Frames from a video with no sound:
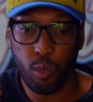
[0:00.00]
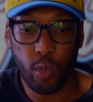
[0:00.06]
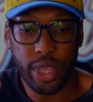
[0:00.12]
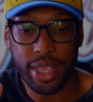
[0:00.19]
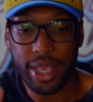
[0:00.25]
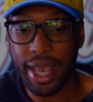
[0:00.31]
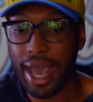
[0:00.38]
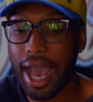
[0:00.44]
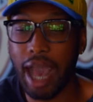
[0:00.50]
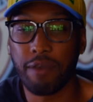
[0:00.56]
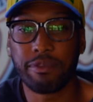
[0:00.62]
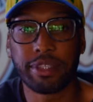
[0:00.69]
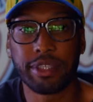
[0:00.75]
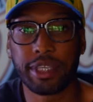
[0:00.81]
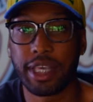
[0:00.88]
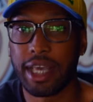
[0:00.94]
We
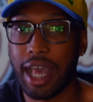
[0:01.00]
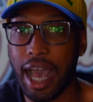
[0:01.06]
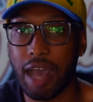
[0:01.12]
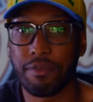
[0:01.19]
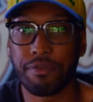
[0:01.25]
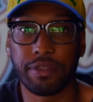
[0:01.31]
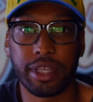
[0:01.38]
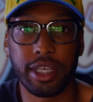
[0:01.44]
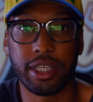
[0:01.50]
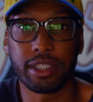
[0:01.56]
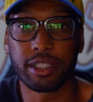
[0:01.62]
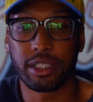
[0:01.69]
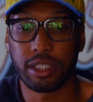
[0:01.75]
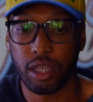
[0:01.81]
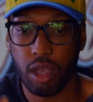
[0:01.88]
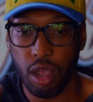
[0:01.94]
have to get
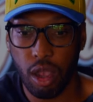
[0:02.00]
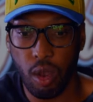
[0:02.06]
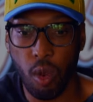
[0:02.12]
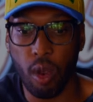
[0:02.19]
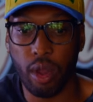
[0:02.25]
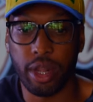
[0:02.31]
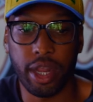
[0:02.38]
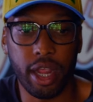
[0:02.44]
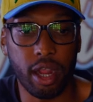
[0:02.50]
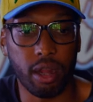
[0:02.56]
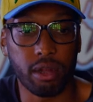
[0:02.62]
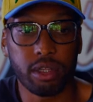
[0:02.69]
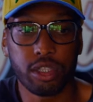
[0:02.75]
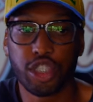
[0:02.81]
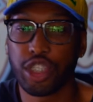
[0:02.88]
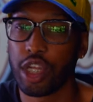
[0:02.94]
athletes on
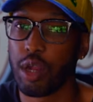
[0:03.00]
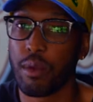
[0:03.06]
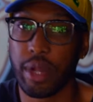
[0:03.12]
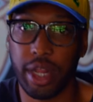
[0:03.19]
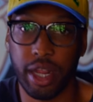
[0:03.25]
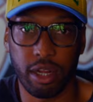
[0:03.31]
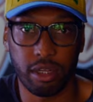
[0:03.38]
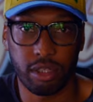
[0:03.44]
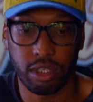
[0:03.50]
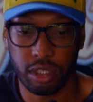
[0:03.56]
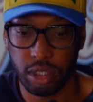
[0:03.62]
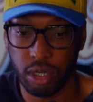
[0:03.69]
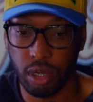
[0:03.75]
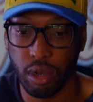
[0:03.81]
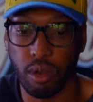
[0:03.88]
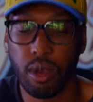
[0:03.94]
there, sharing their,
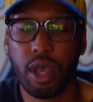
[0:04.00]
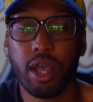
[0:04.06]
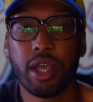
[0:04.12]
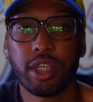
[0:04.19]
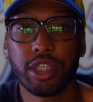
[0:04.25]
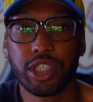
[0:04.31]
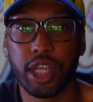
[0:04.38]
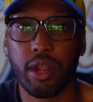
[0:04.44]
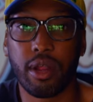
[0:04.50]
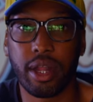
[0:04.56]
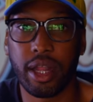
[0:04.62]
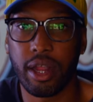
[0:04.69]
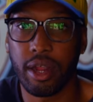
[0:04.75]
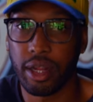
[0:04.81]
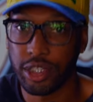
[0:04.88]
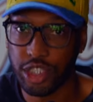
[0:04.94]
you know,
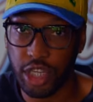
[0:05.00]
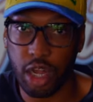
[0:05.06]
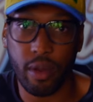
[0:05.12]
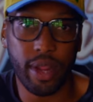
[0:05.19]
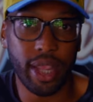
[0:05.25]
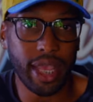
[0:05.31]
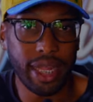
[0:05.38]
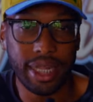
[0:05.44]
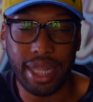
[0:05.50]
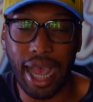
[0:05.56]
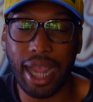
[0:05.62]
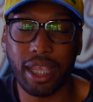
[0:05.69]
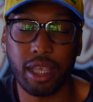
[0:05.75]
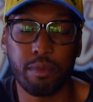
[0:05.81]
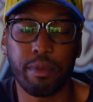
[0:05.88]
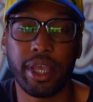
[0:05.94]
sharing their, sharing and
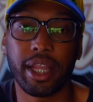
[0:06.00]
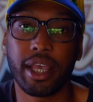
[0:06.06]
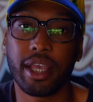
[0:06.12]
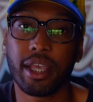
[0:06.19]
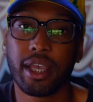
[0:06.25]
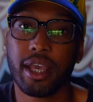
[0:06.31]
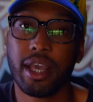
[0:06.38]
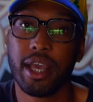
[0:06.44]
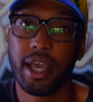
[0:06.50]
documenting,